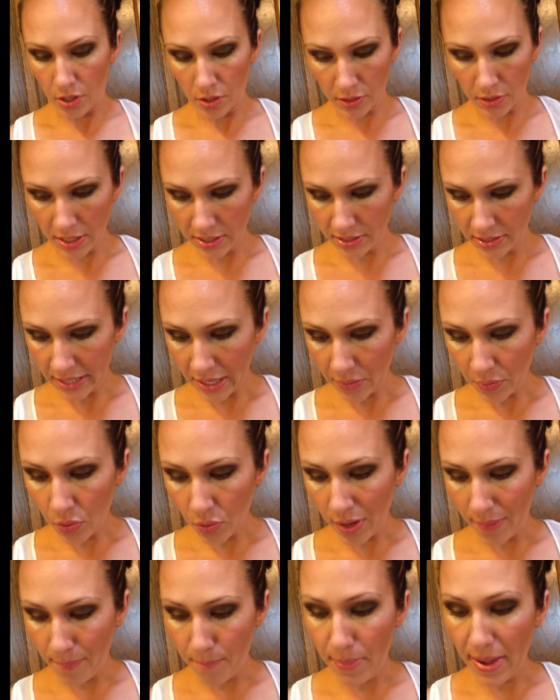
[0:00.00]
Okay, so now we're
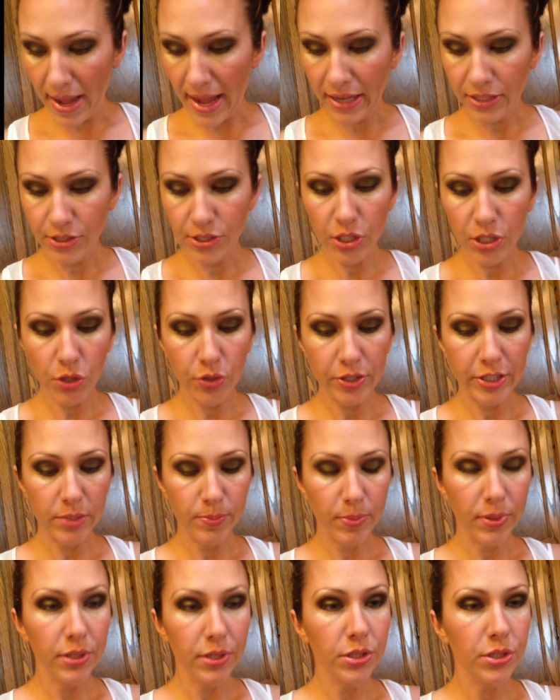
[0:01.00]
going back to the crease
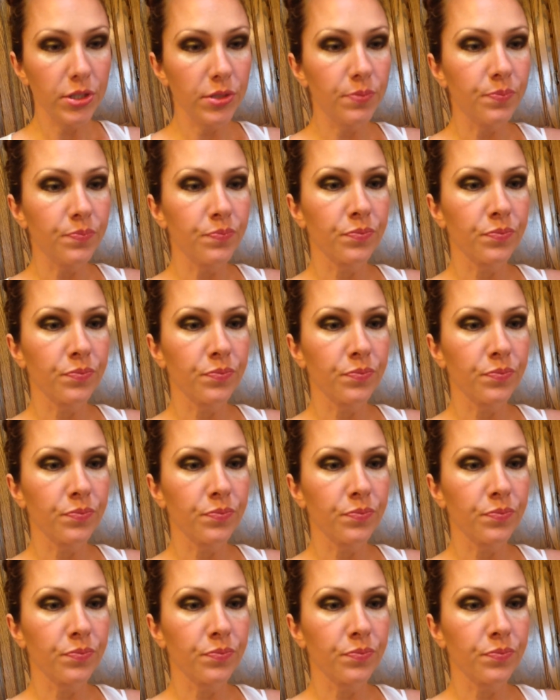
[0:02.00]
brush.